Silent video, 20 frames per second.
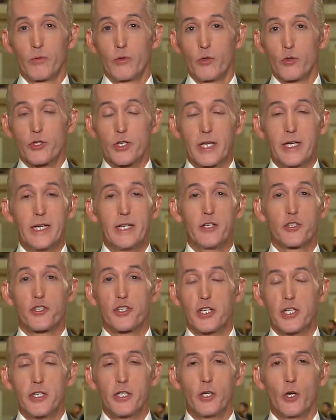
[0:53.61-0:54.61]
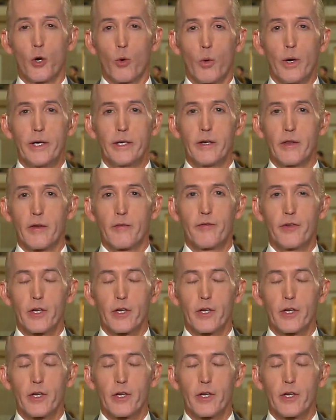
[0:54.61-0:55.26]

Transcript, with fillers: you say he sent you away to the